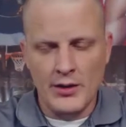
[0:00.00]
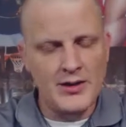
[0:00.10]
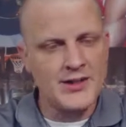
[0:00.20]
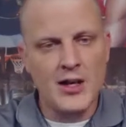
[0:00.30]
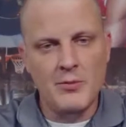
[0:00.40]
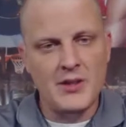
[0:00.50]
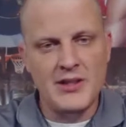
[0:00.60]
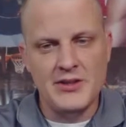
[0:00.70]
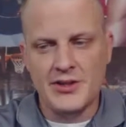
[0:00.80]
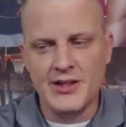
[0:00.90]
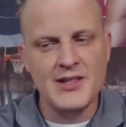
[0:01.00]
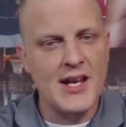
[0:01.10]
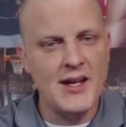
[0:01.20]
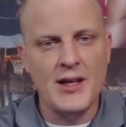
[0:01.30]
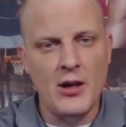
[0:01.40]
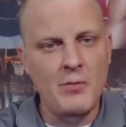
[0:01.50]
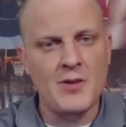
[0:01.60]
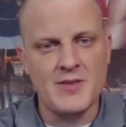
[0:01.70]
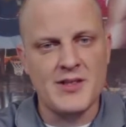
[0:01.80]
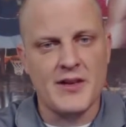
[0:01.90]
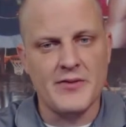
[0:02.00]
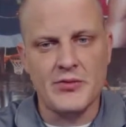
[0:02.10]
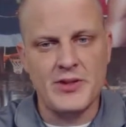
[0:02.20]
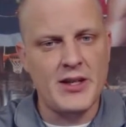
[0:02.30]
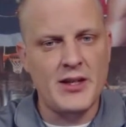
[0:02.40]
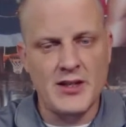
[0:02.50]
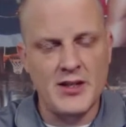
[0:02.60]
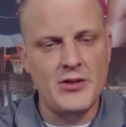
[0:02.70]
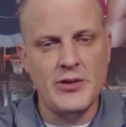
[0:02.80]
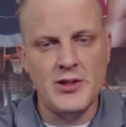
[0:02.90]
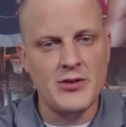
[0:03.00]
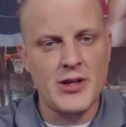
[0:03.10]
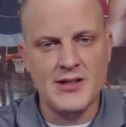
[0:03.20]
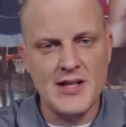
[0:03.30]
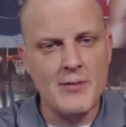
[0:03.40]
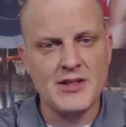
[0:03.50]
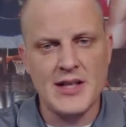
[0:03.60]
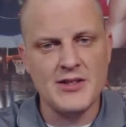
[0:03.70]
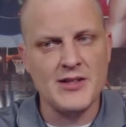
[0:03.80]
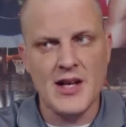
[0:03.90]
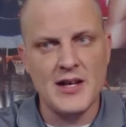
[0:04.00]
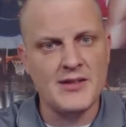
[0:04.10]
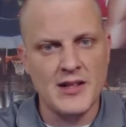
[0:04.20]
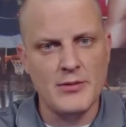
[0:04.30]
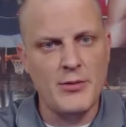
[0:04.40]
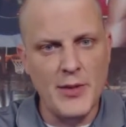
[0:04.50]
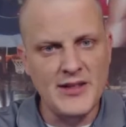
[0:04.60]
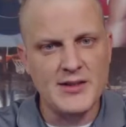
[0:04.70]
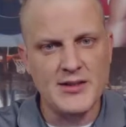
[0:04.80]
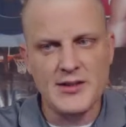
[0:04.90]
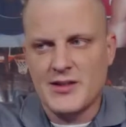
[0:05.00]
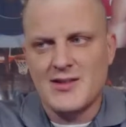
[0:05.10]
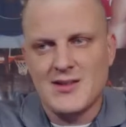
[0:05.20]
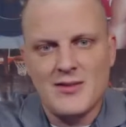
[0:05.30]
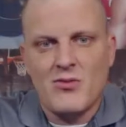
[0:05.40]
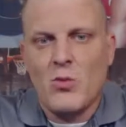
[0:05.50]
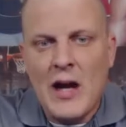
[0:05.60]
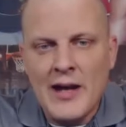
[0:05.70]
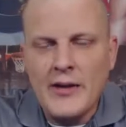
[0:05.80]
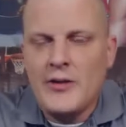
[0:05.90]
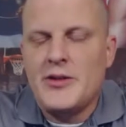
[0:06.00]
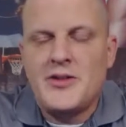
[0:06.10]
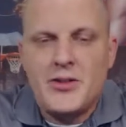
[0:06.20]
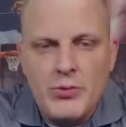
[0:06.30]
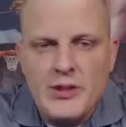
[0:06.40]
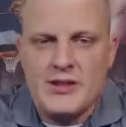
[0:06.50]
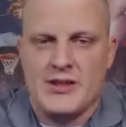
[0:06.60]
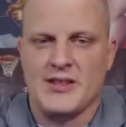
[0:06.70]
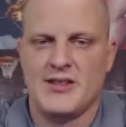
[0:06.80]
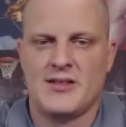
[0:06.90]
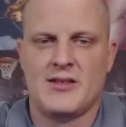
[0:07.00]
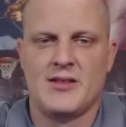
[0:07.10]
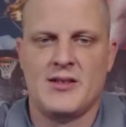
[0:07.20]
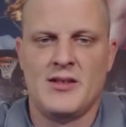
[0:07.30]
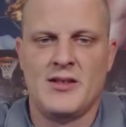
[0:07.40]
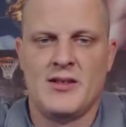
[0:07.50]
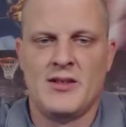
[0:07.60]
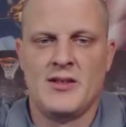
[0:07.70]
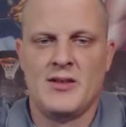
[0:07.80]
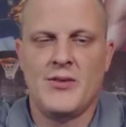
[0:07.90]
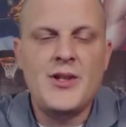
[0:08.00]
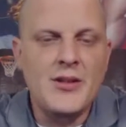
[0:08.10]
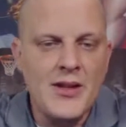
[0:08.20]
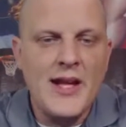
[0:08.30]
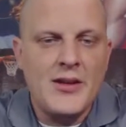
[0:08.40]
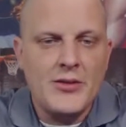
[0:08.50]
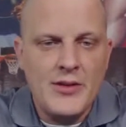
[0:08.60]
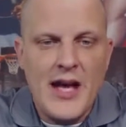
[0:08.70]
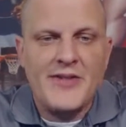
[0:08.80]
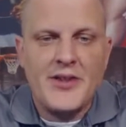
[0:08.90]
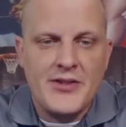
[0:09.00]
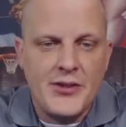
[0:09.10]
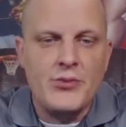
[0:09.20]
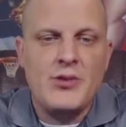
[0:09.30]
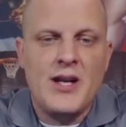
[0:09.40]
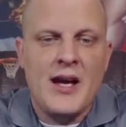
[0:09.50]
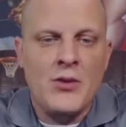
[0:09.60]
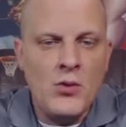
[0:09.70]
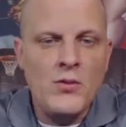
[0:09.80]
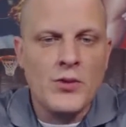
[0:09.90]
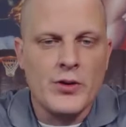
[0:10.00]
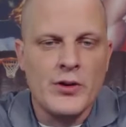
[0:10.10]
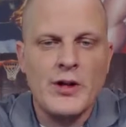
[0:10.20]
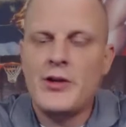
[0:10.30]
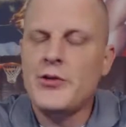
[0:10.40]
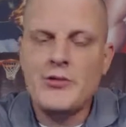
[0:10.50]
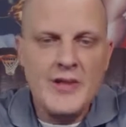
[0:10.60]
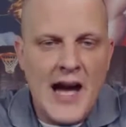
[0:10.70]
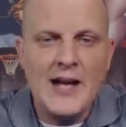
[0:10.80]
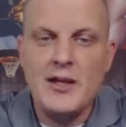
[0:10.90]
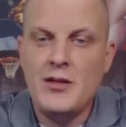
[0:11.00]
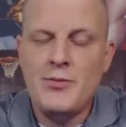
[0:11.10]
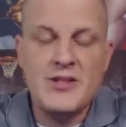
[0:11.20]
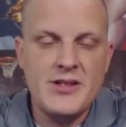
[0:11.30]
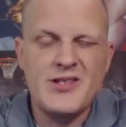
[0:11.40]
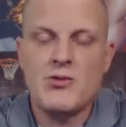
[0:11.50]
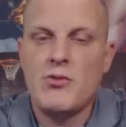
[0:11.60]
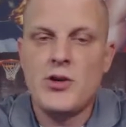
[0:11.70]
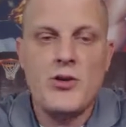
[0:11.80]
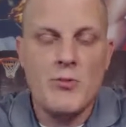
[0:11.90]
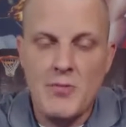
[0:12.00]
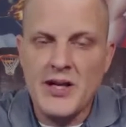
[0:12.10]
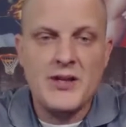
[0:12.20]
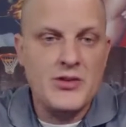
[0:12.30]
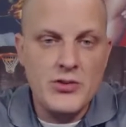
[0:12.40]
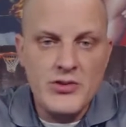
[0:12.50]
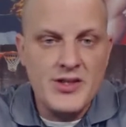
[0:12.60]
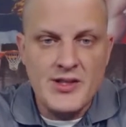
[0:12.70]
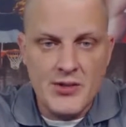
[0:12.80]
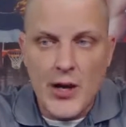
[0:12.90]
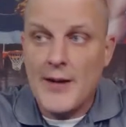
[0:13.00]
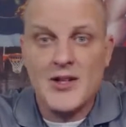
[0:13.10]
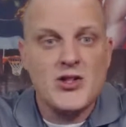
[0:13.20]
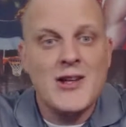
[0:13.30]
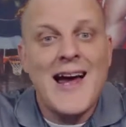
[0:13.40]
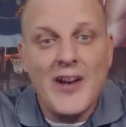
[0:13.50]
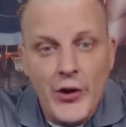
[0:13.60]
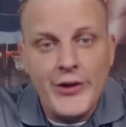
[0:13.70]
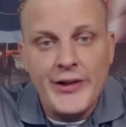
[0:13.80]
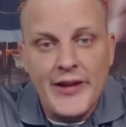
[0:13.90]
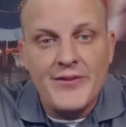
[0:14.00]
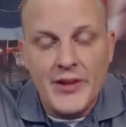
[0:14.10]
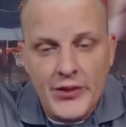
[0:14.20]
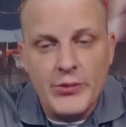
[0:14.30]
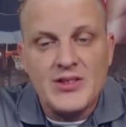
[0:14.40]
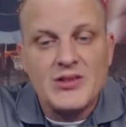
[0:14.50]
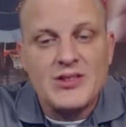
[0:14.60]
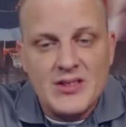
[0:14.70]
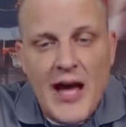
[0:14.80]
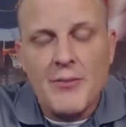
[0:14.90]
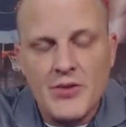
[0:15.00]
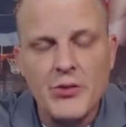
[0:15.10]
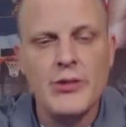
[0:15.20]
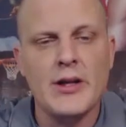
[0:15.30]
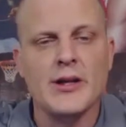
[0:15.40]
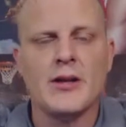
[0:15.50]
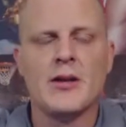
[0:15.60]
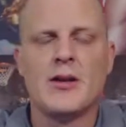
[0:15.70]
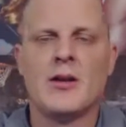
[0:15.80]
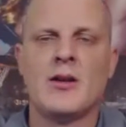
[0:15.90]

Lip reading: This company just can't help themselves with continuing to try and sabotage this guy and send him a message. It's just, why are you doing this? Whether you like it or not, the dude got over. You're not in a position where you can pick and choose this crap because you're not good enough to do it, so stop doing it.